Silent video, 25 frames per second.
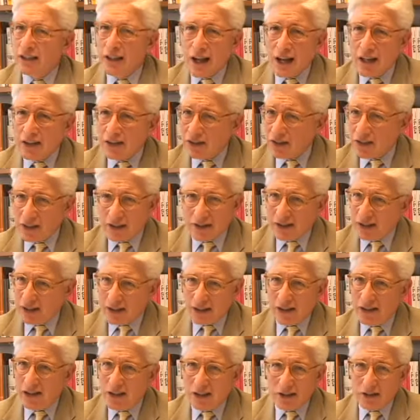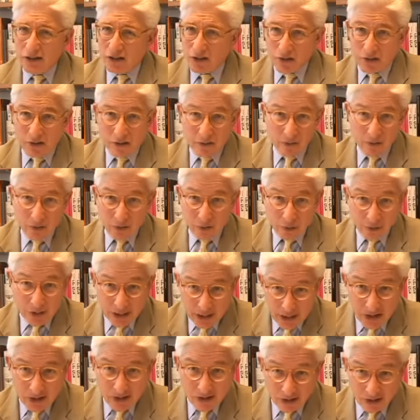not just the culture of the
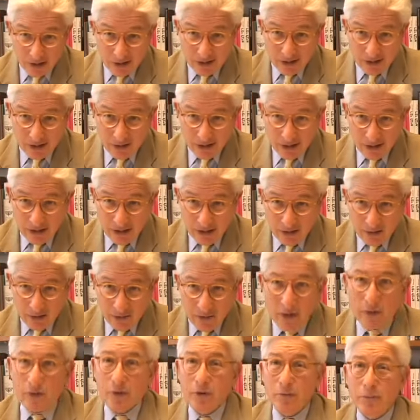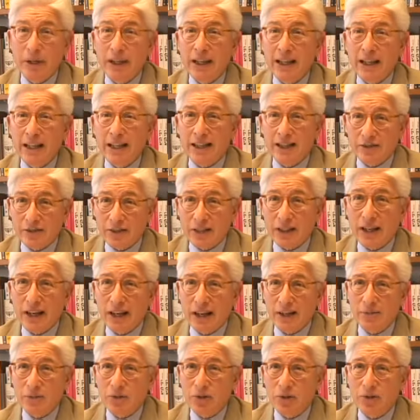region, from the beginning of
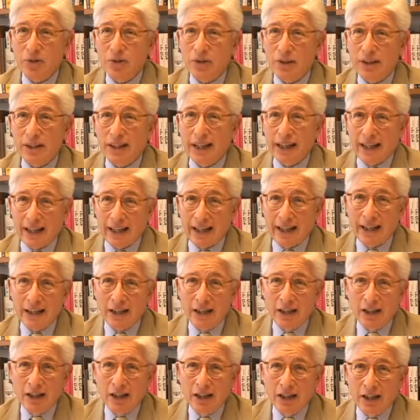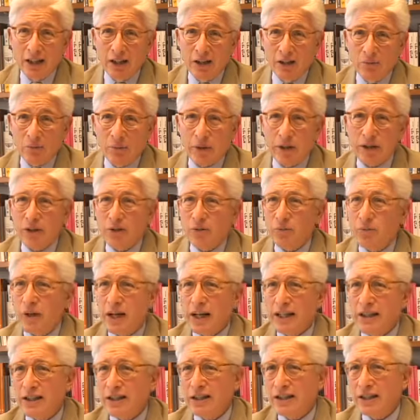time to today, but the
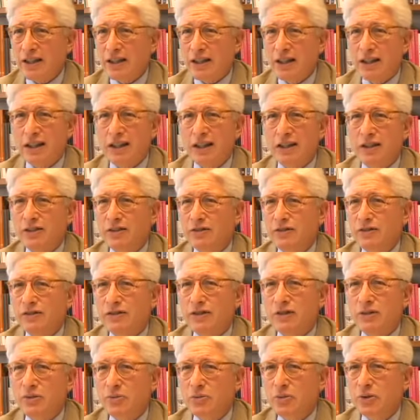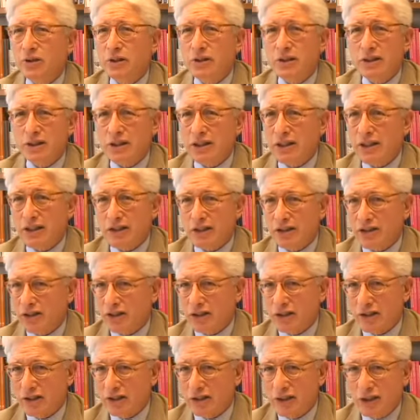rest of world
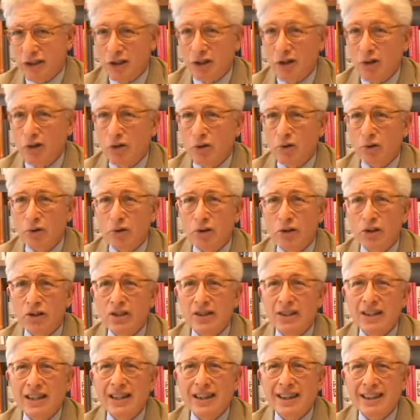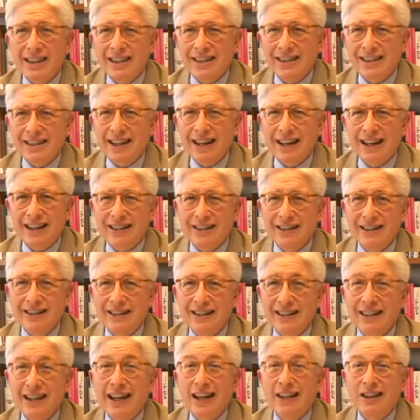culture, all synthesized
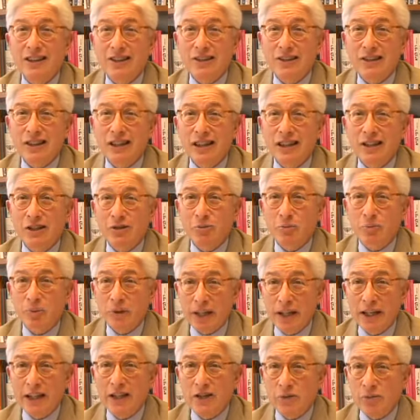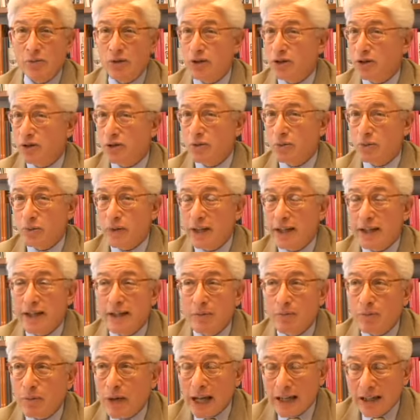together in a place which is
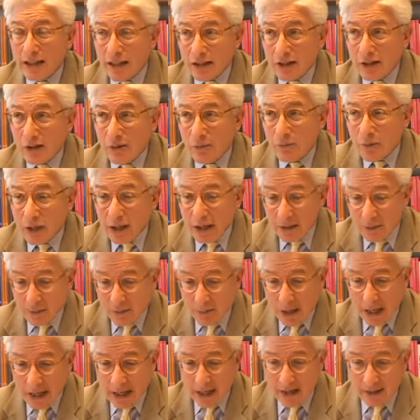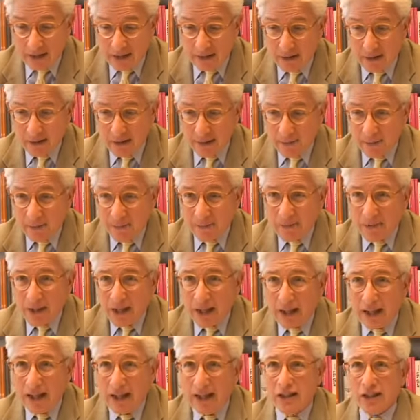really meant to be about
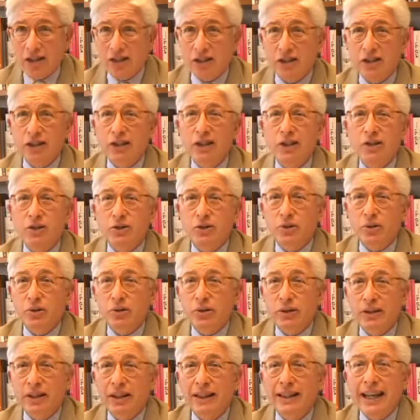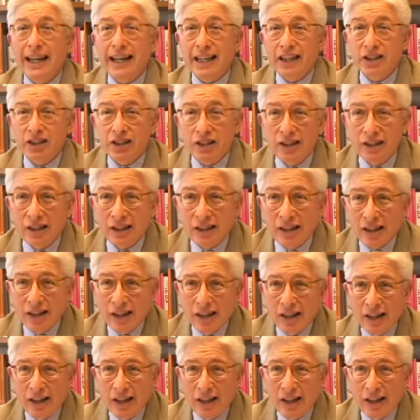intercultural connection.